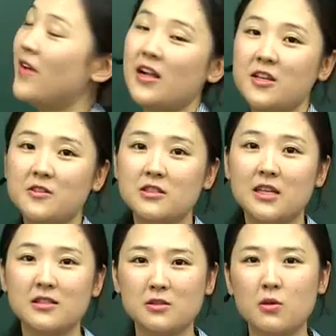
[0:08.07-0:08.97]
values,
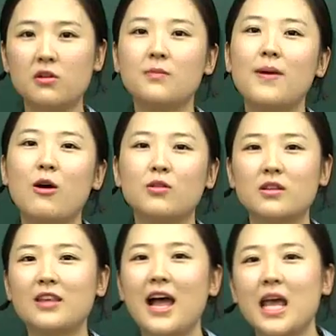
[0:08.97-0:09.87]
let's talk about
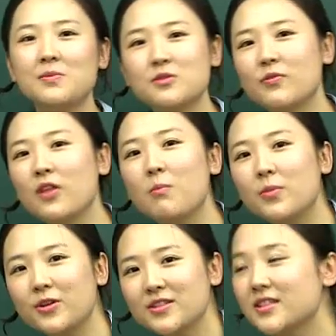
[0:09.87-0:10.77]
types of
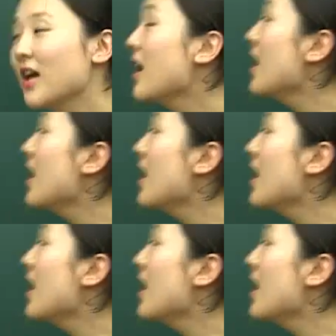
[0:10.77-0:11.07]
numbers.